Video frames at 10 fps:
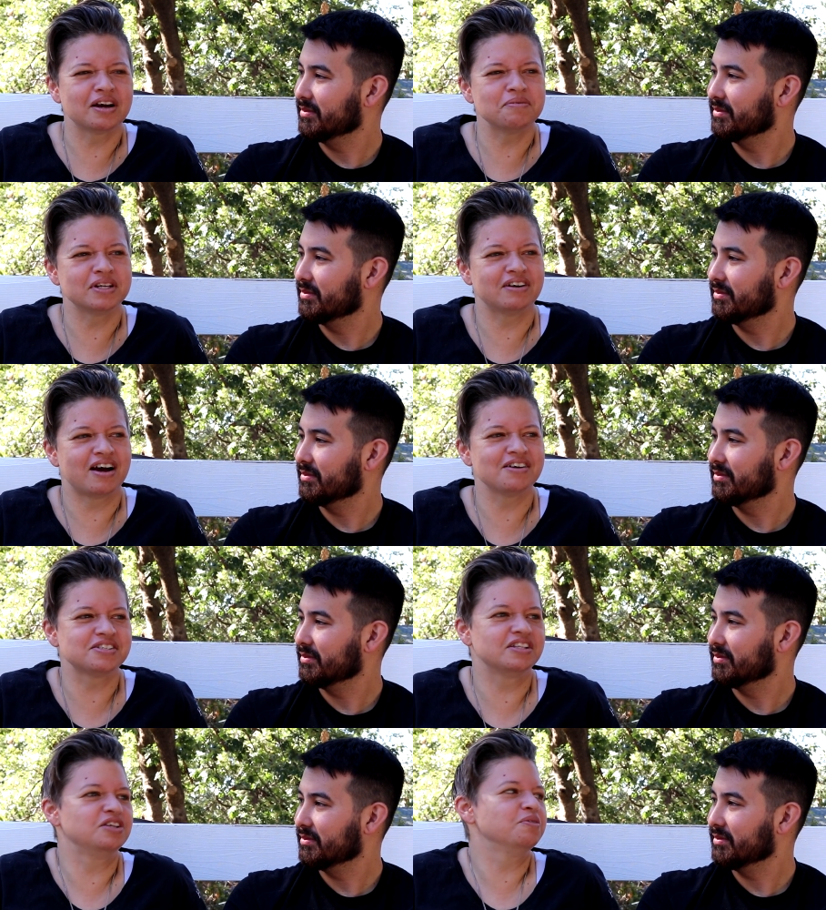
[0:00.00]
Speaker 1: and coming in her house?
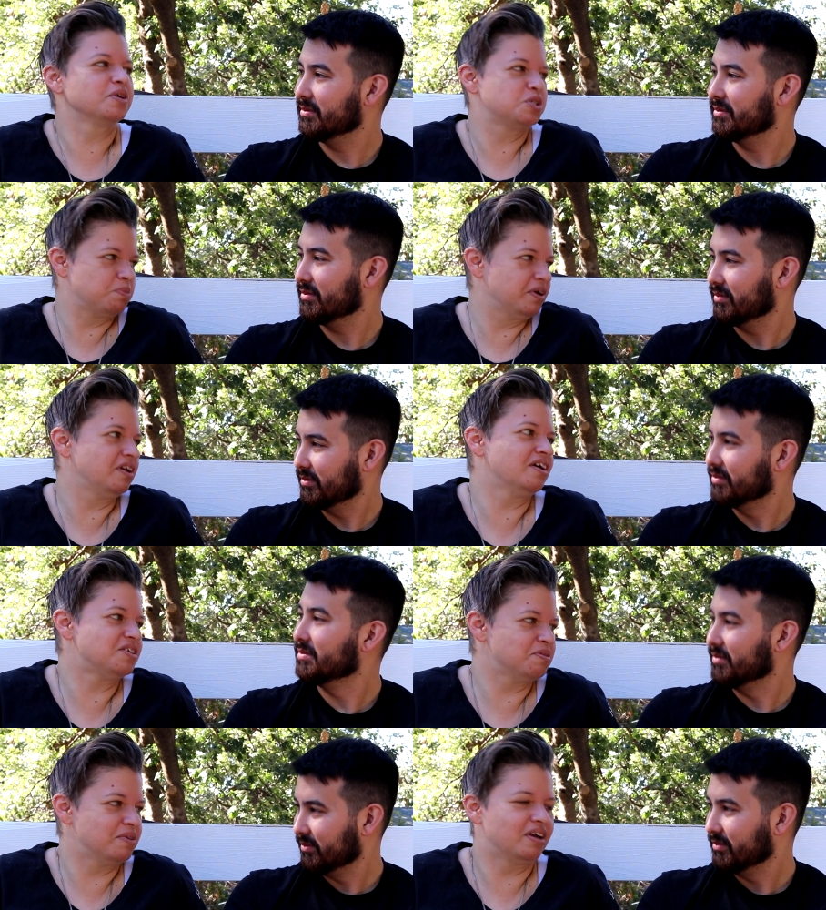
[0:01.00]
And then you explained it
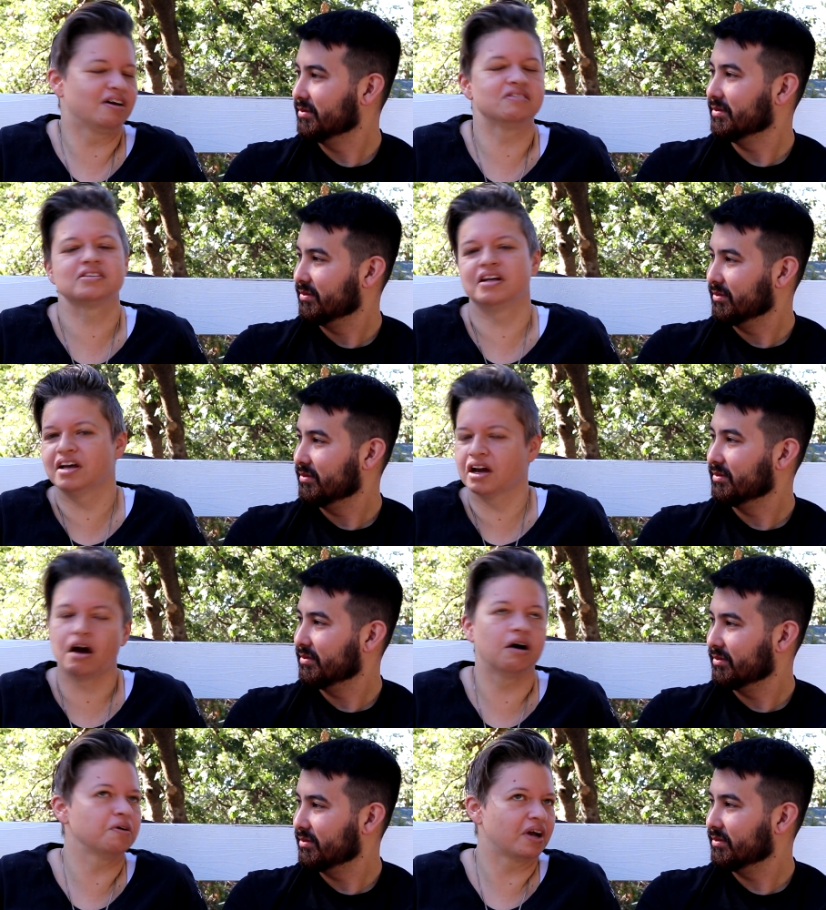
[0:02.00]
to me, and I was all like,
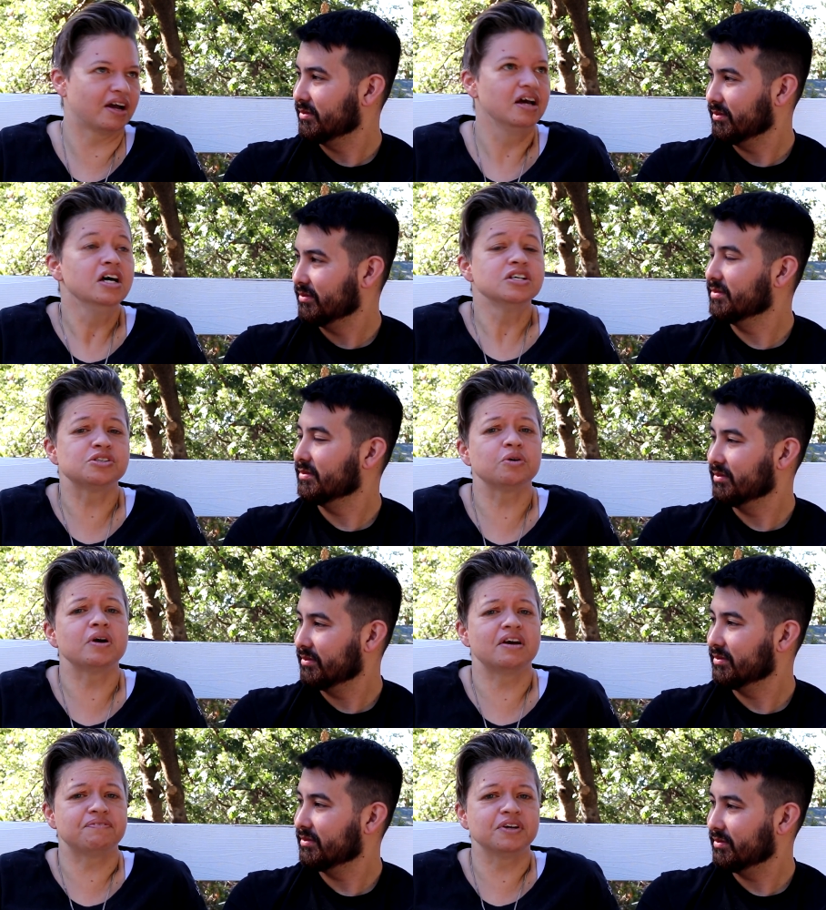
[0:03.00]
oh, okay. So
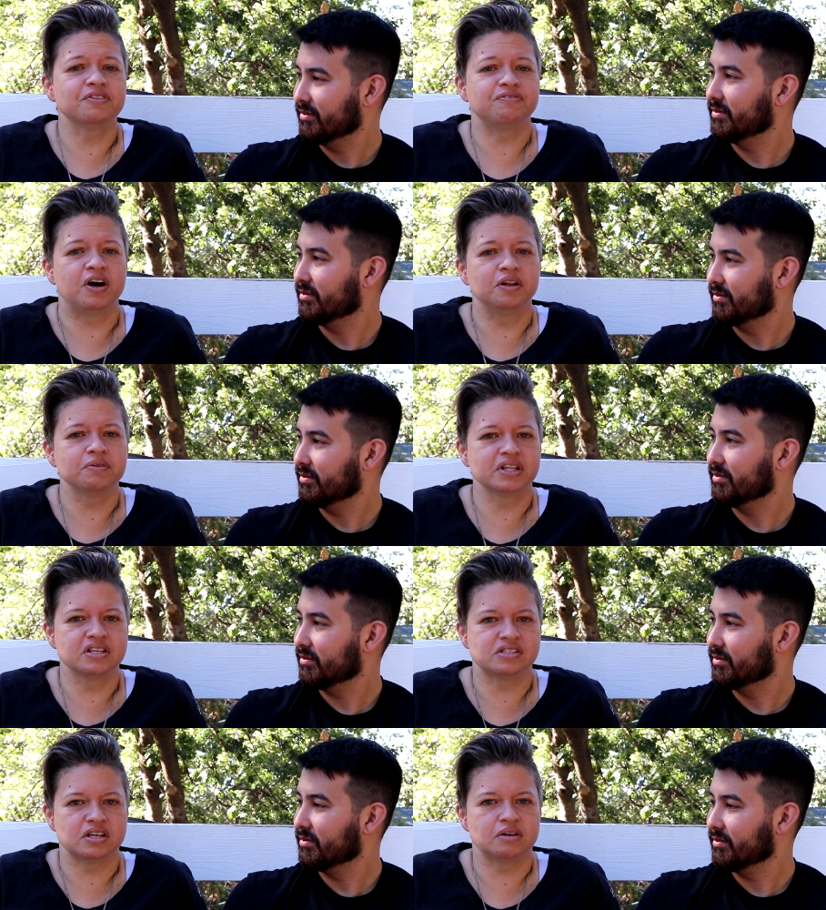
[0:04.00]
if they're following the
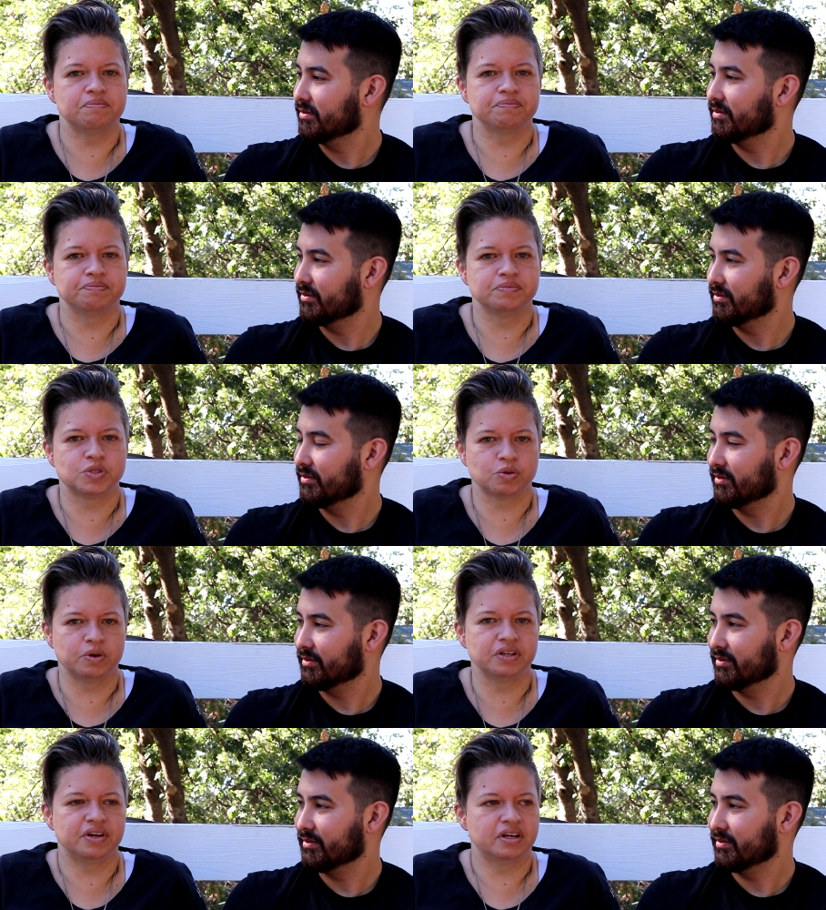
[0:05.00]
same
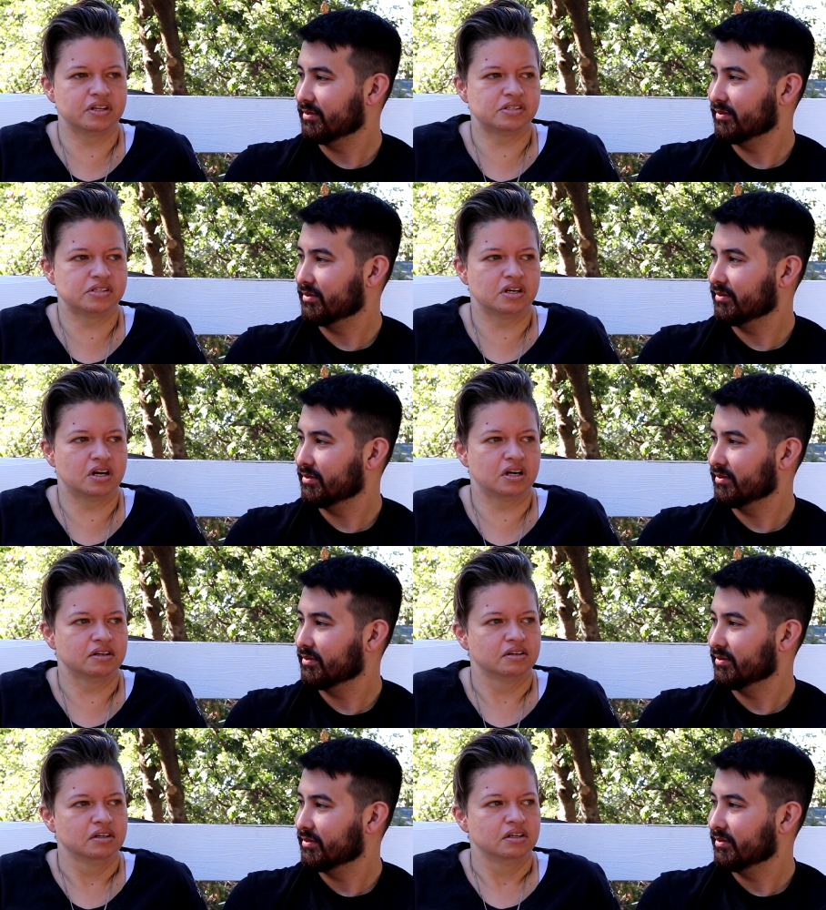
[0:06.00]
storyline this year,